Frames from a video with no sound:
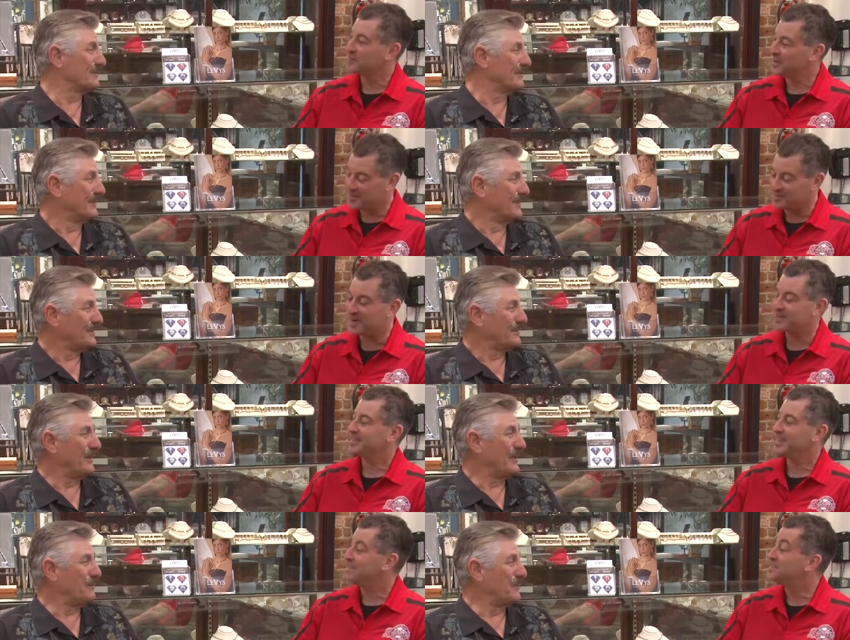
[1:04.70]
Speaker 1: 300 bucks.
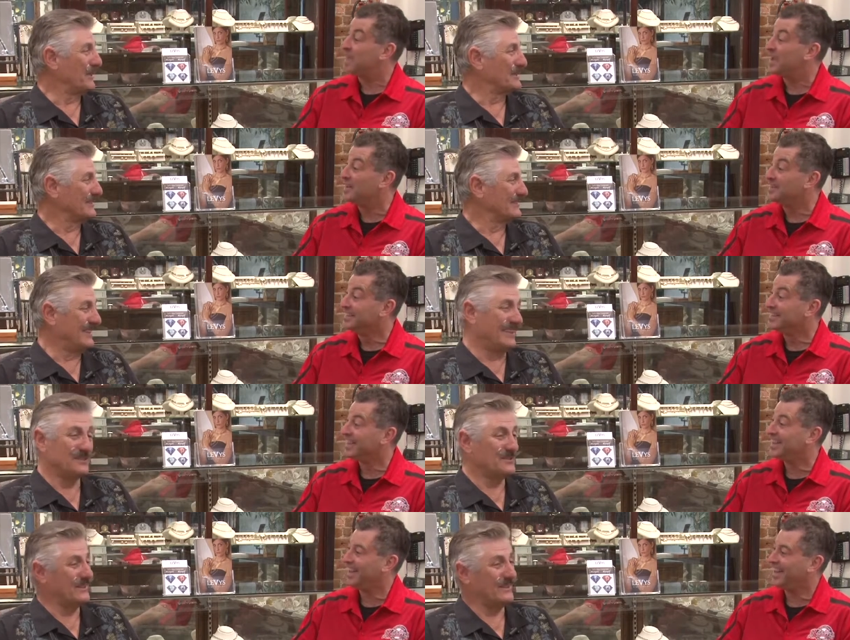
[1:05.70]
300 bucks. Stayed. Yeah,
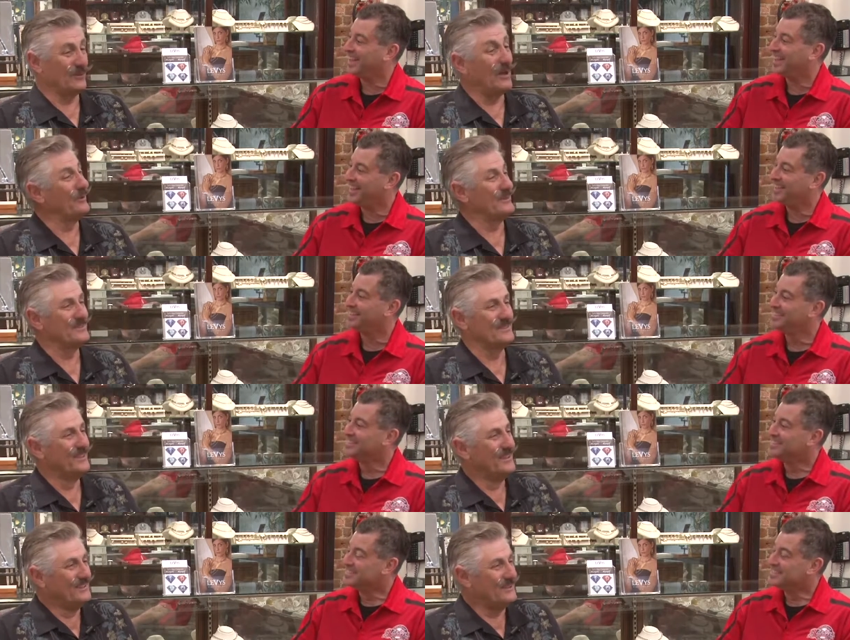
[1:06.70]
it stayed. well, it's
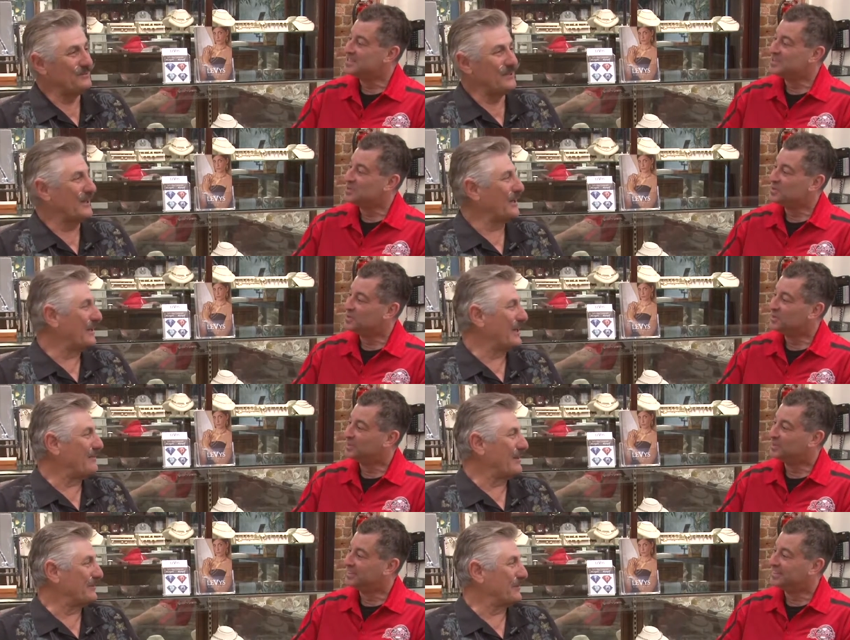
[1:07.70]
tough to cut it
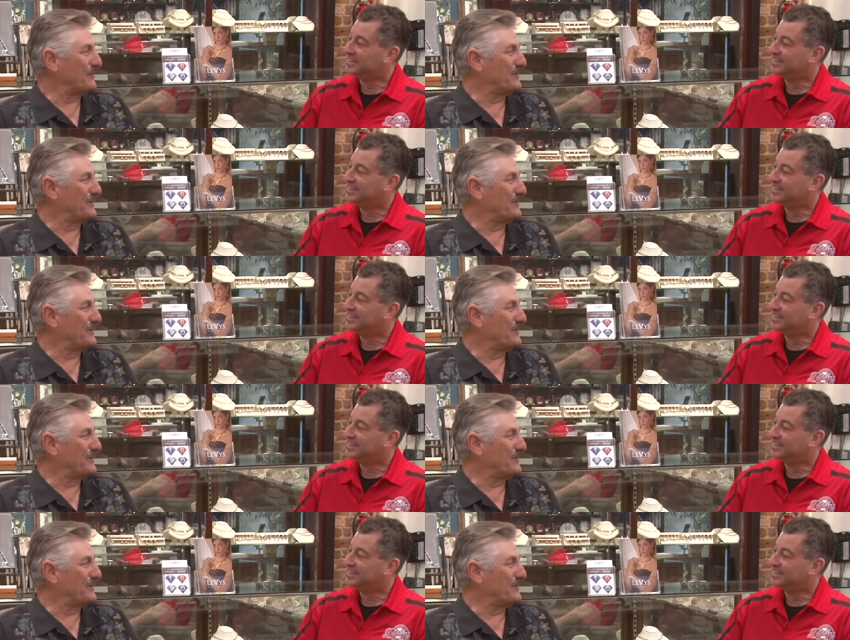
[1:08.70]
off after